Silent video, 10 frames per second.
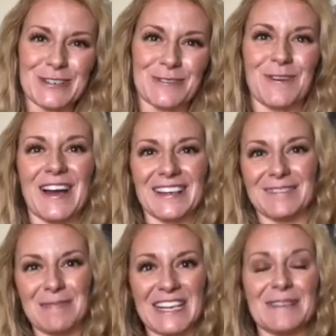wine
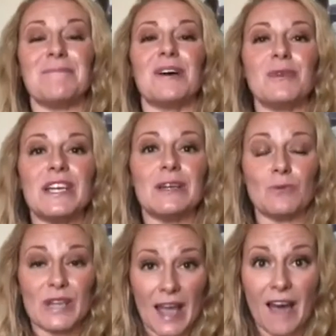and meet, but
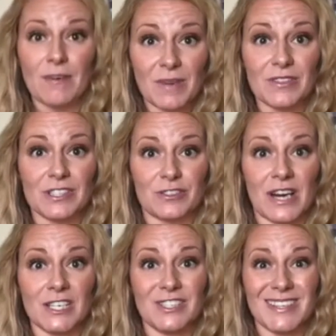we have a monthly
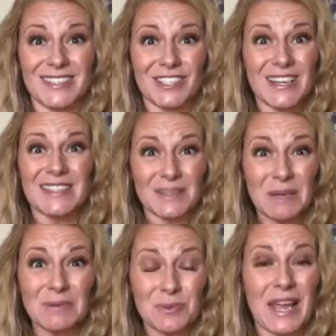strategy session, and
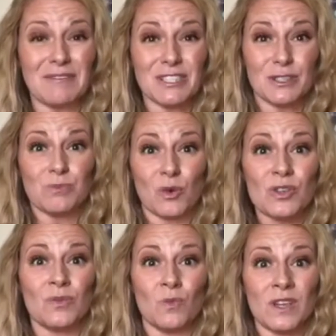sometimes we have to do more
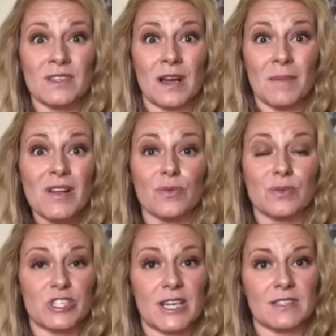than one a month when
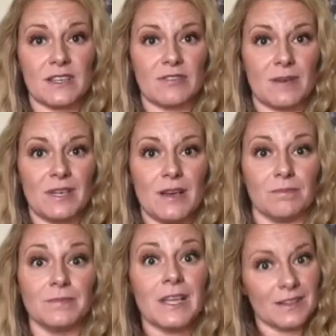she has stuff coming up,
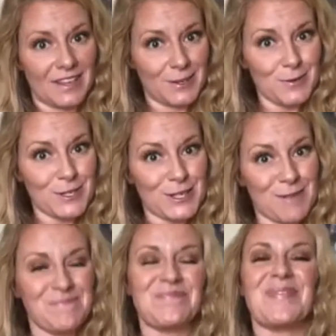like her workshop.